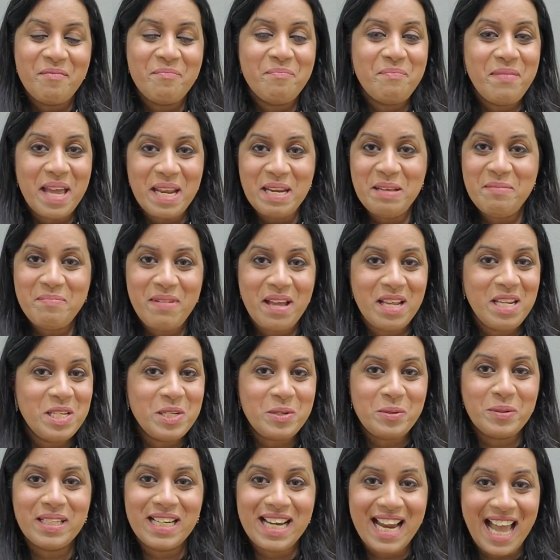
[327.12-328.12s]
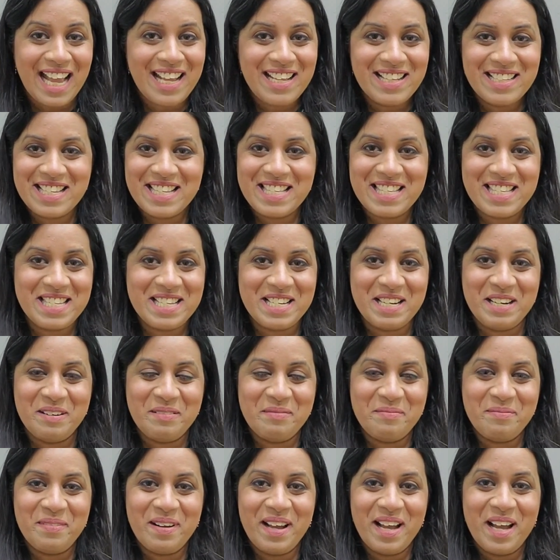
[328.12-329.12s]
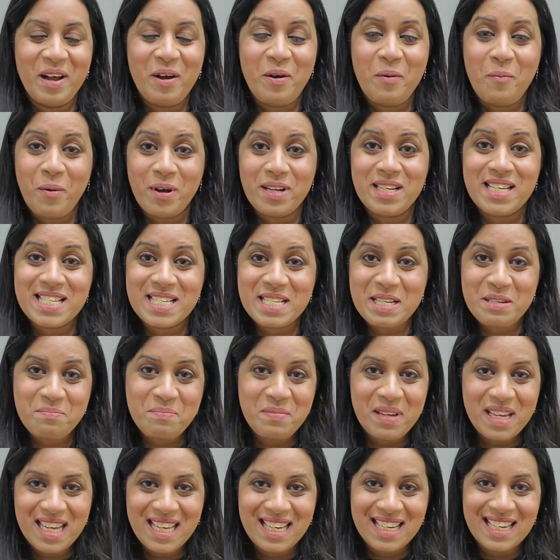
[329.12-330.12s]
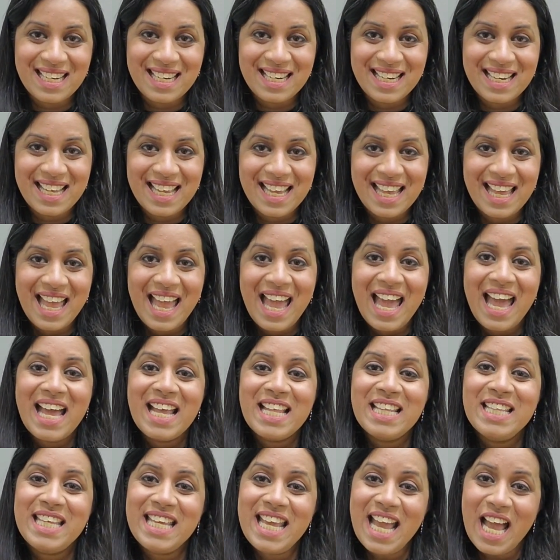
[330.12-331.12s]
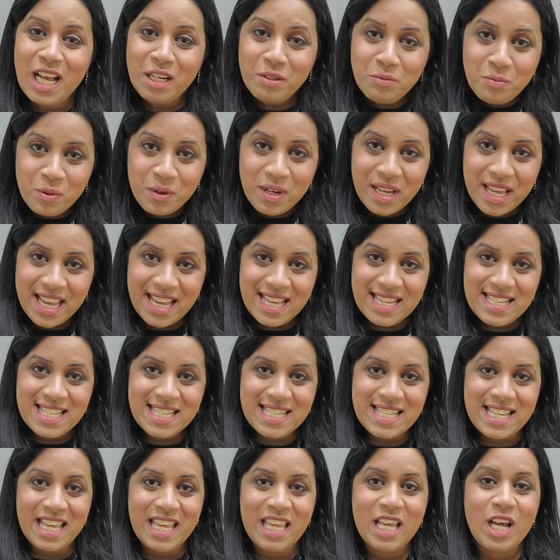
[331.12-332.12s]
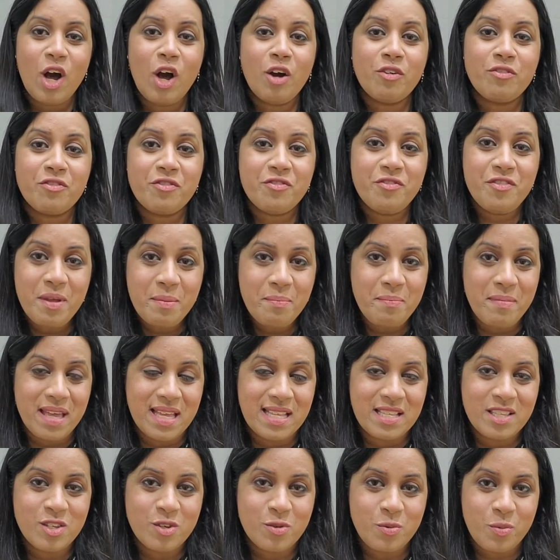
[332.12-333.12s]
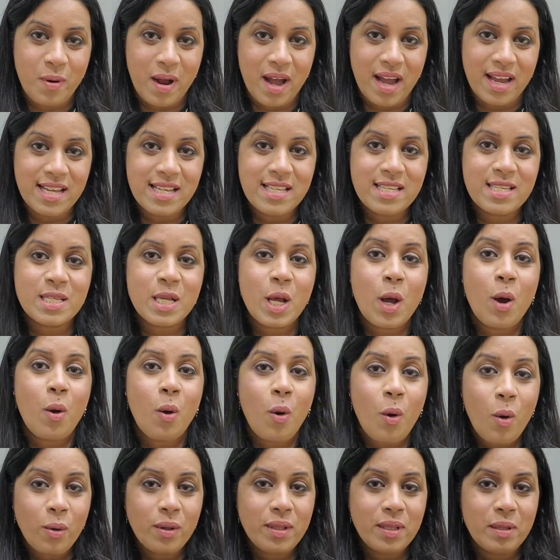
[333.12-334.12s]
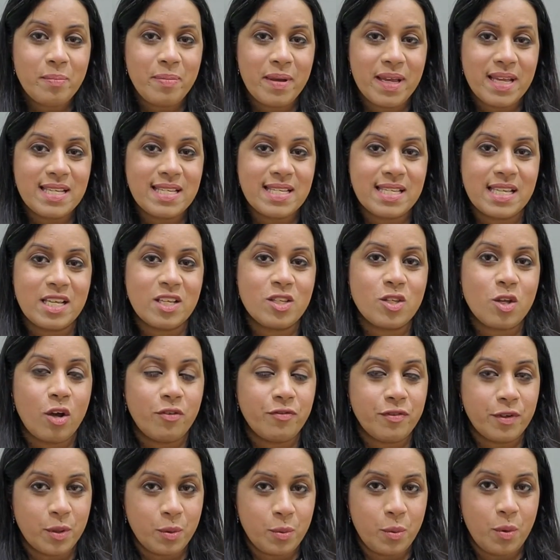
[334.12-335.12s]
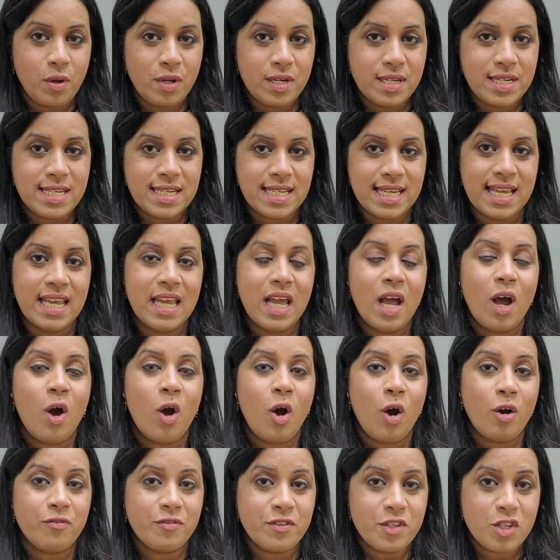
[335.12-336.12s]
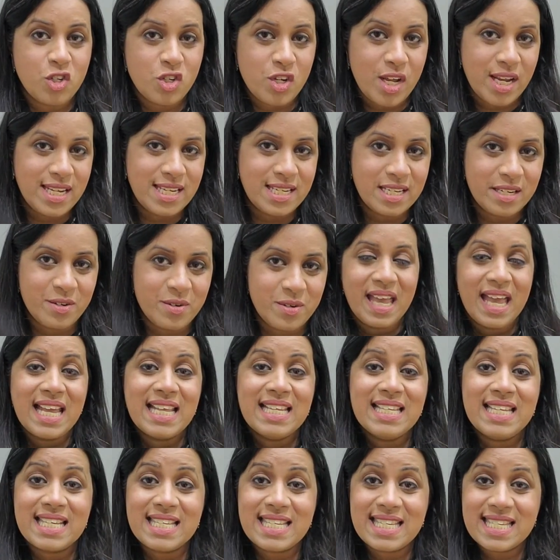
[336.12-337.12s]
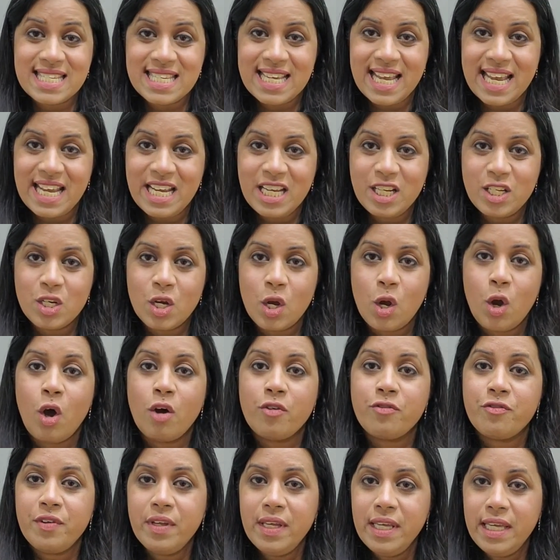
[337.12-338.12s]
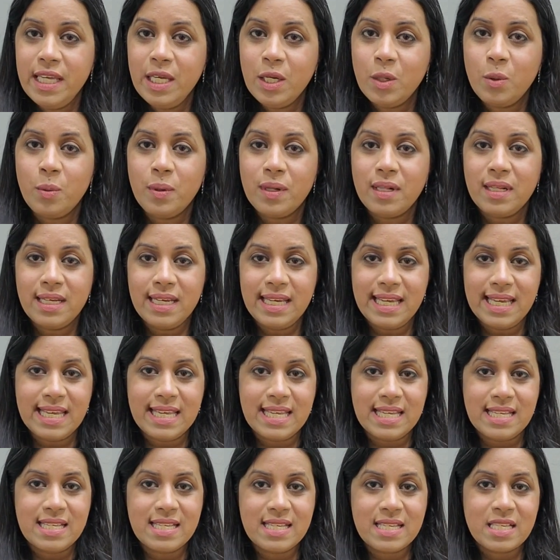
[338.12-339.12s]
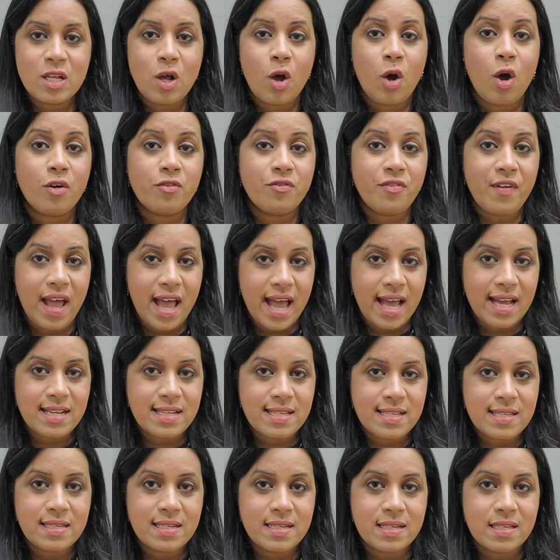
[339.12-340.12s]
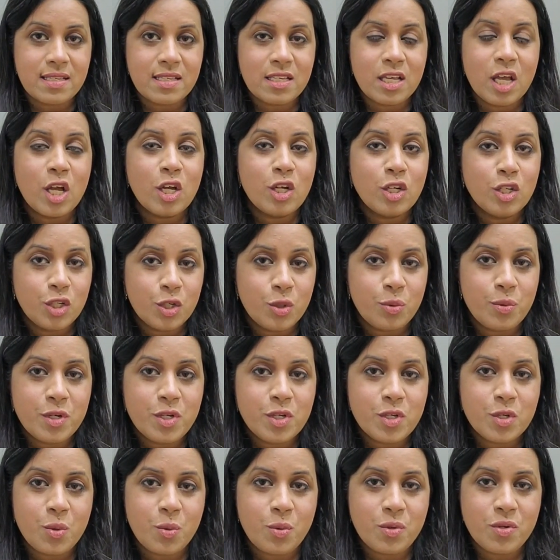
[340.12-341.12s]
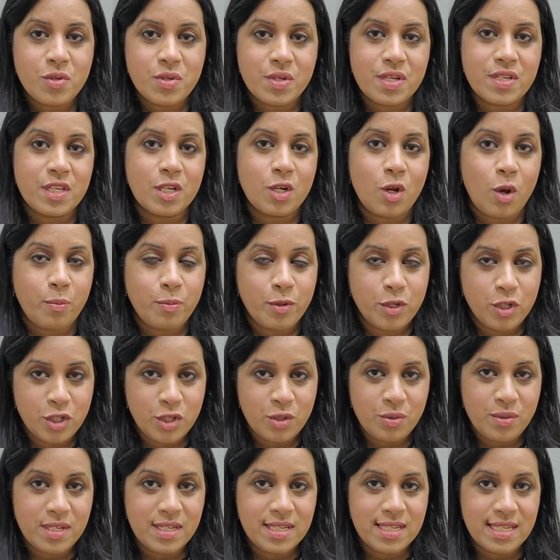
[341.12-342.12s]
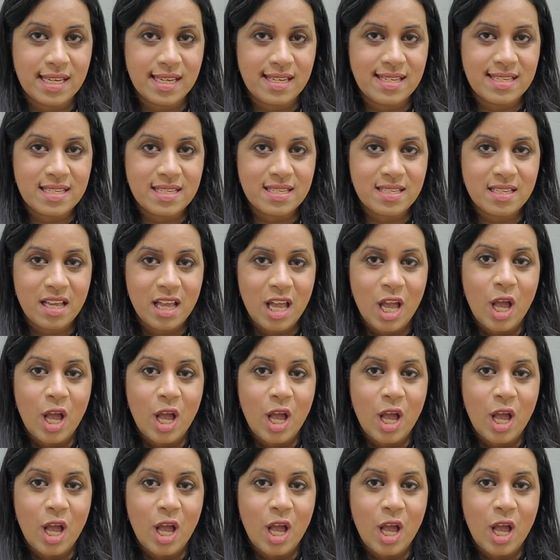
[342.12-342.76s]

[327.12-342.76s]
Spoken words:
Many men don't like this term. What does it mean? The advocacy of women's rights on the basis of equality of the gender. The state of equal ease of access to resources and opportunities,